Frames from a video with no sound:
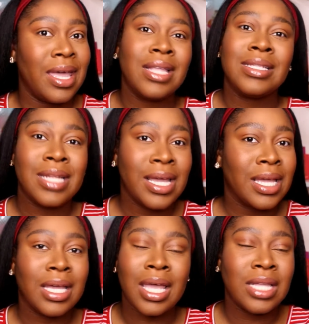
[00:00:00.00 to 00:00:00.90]
it's
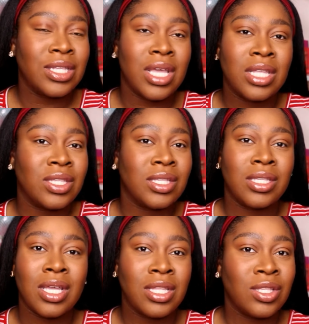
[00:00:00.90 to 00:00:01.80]
like
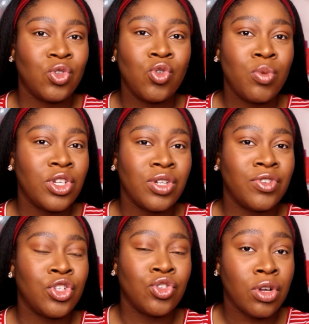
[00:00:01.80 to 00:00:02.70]
it's too much
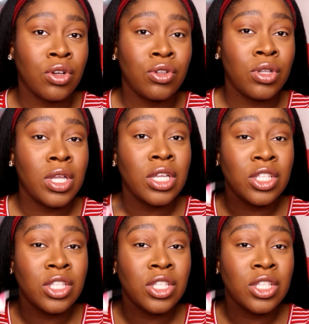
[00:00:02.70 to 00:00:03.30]
of a struggle